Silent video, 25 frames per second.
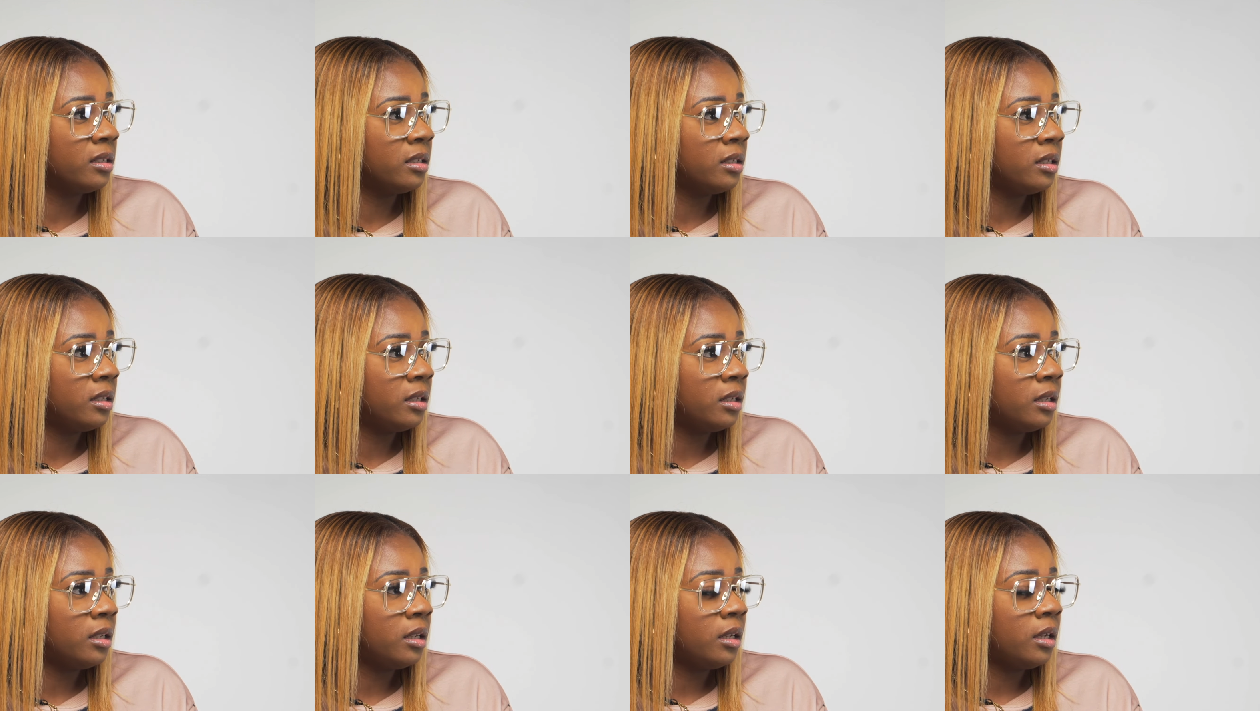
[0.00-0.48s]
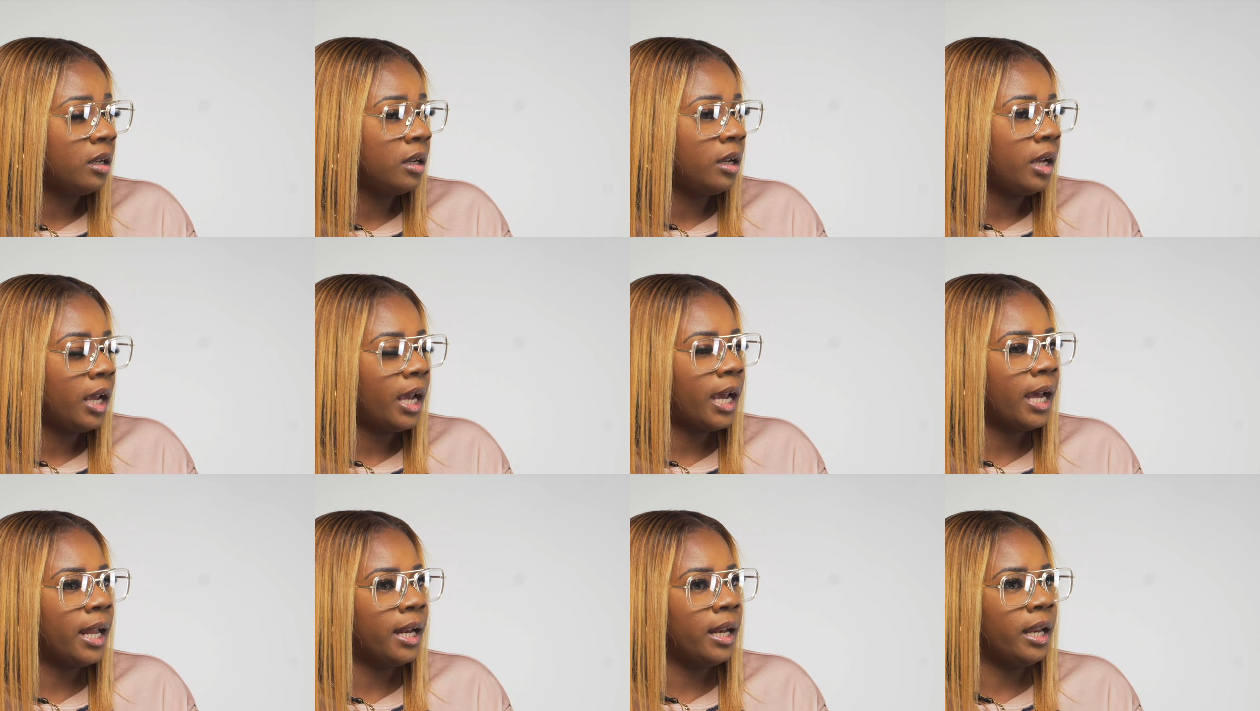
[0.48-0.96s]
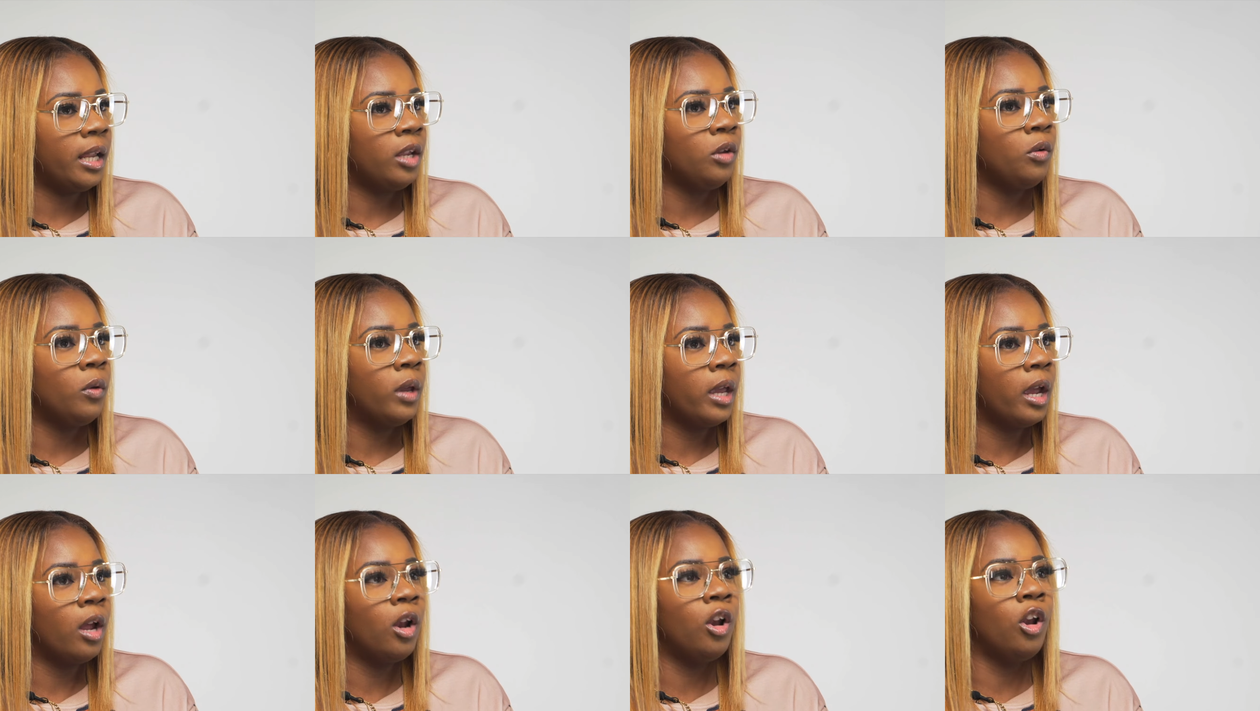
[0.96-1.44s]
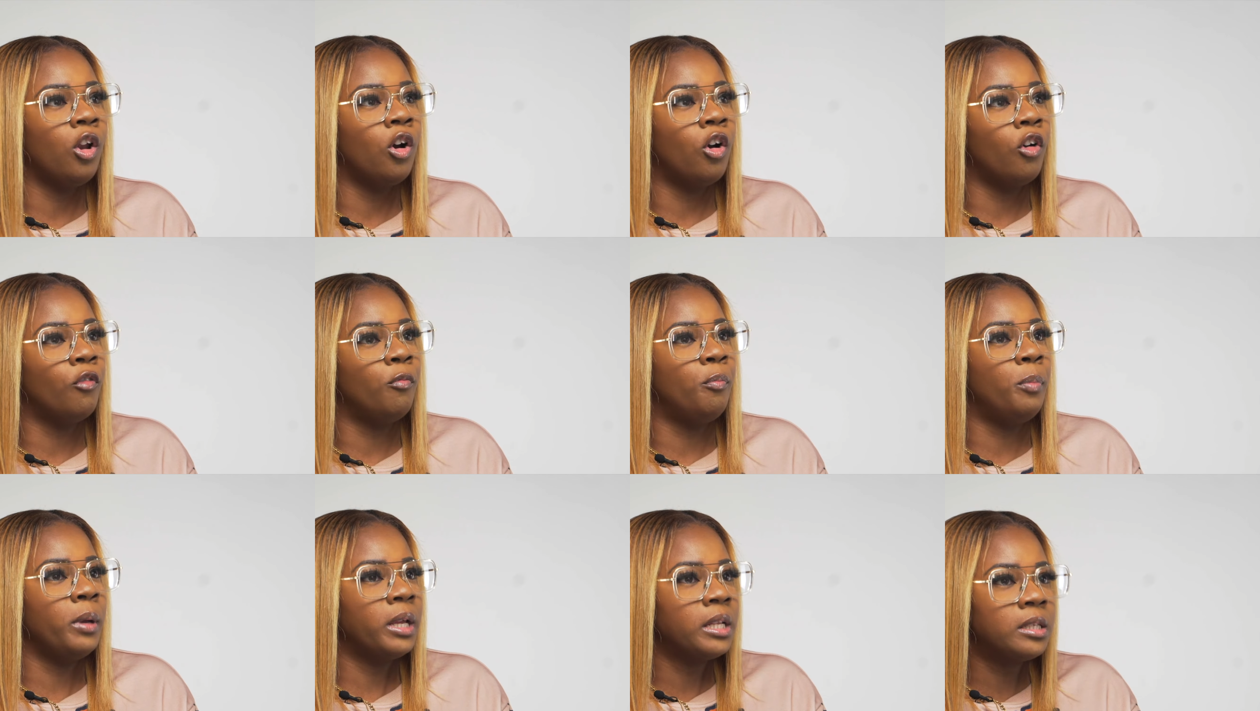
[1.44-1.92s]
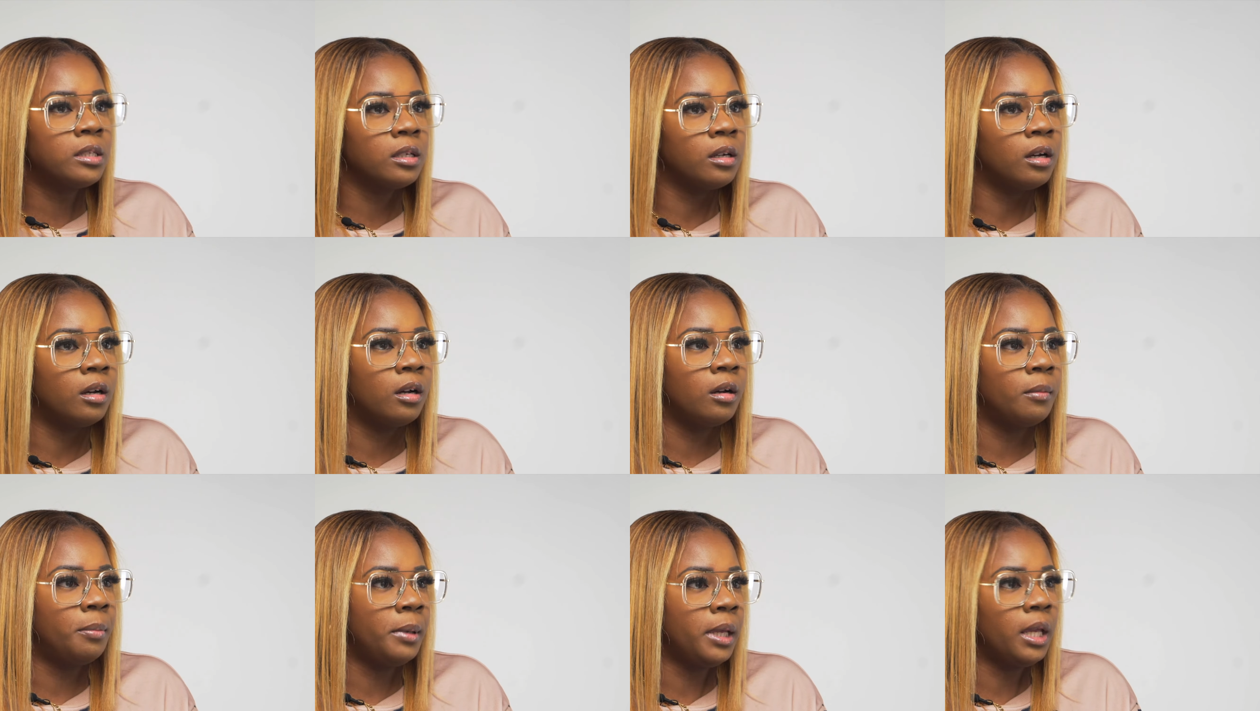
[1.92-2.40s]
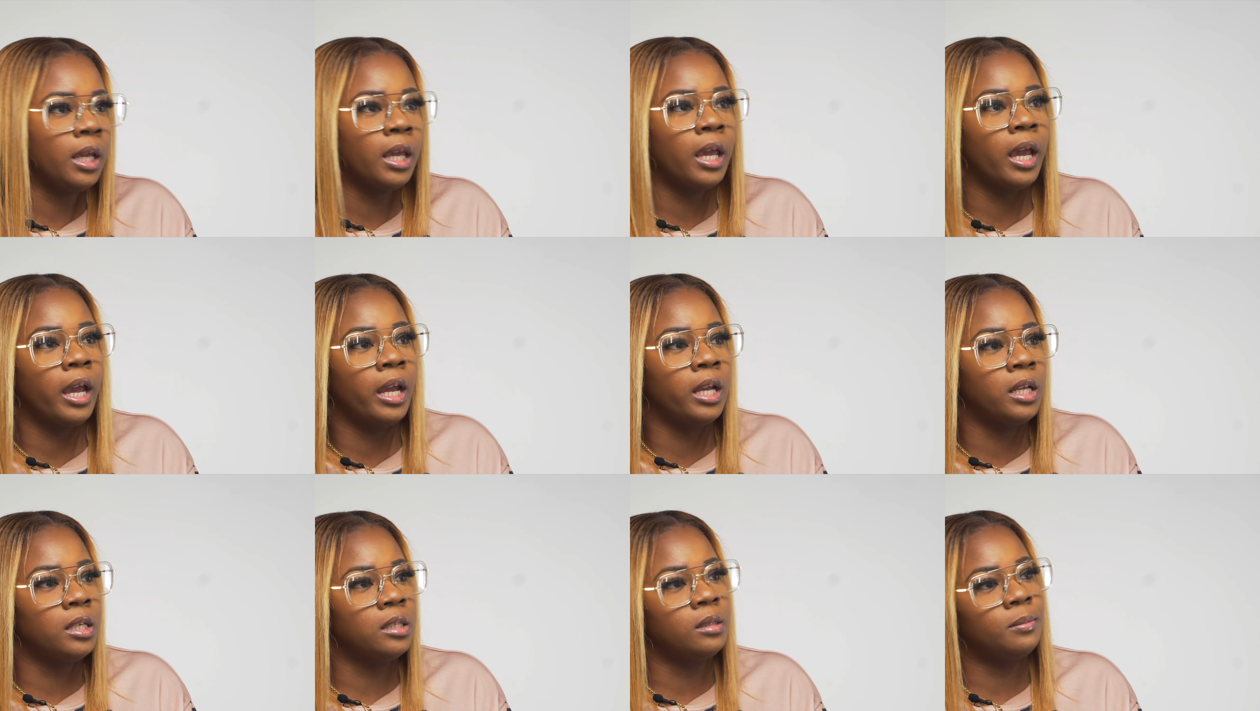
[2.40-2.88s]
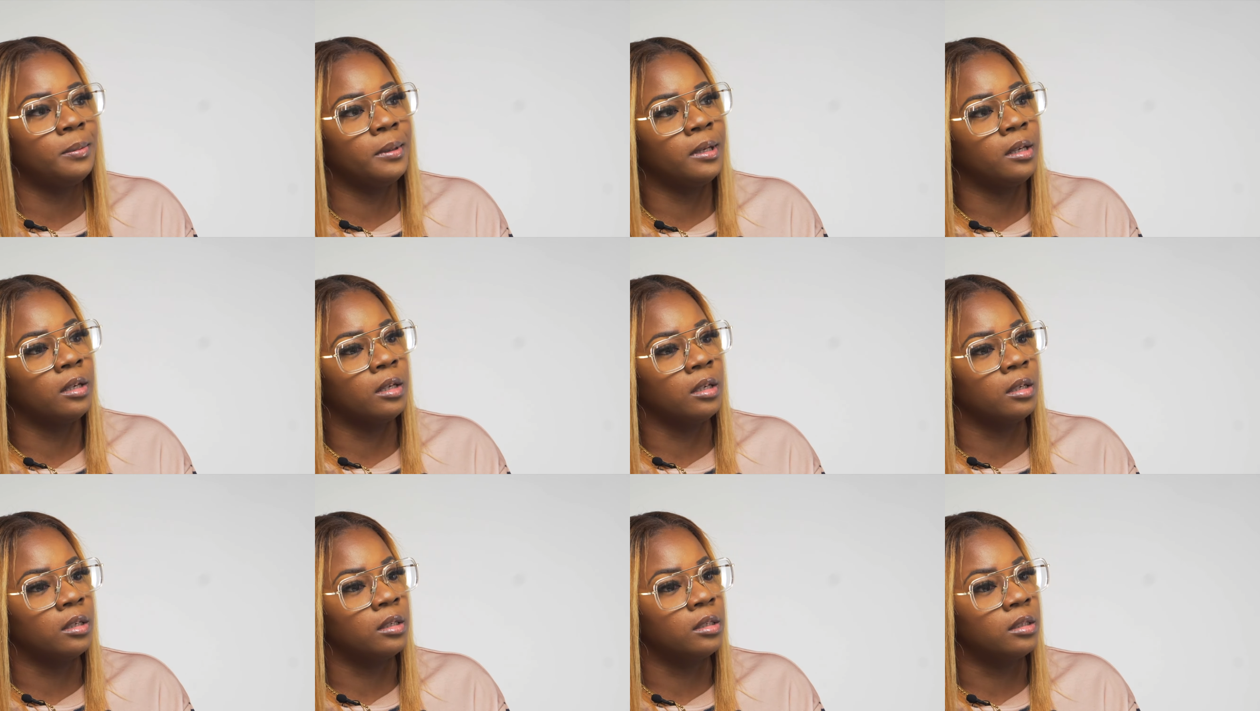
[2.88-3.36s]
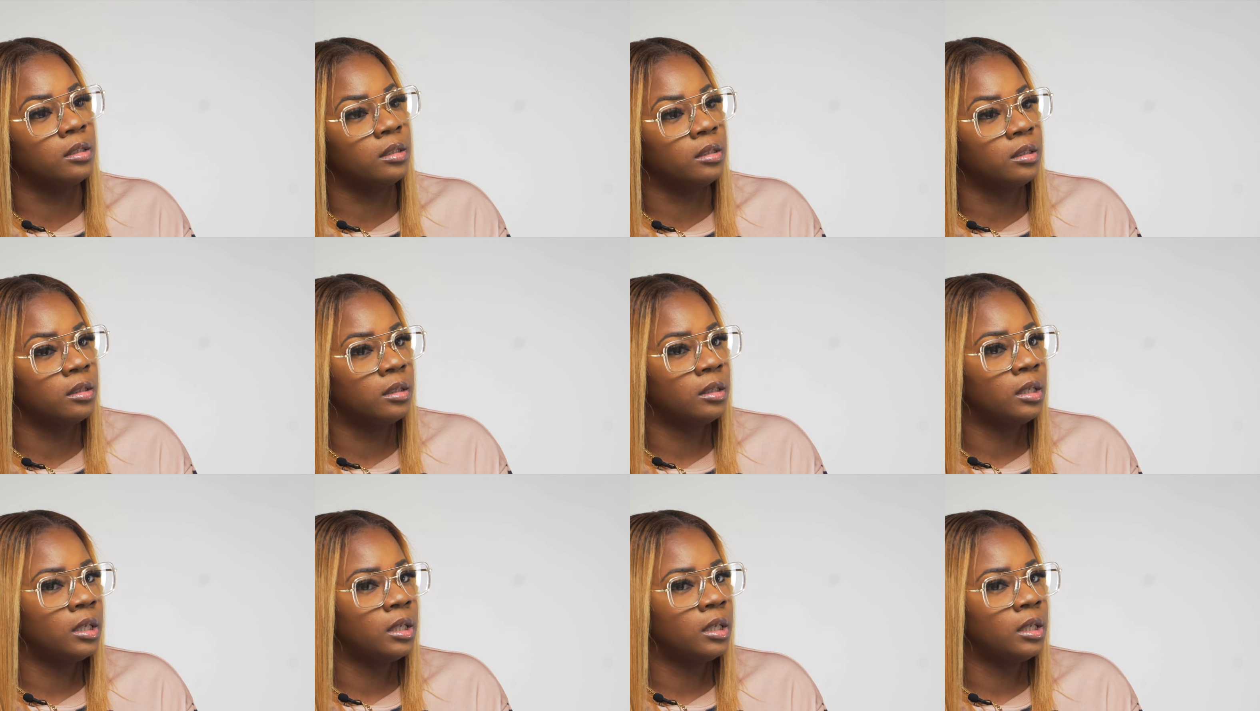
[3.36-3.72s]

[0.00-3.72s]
And then you get a lot of bitter PKs because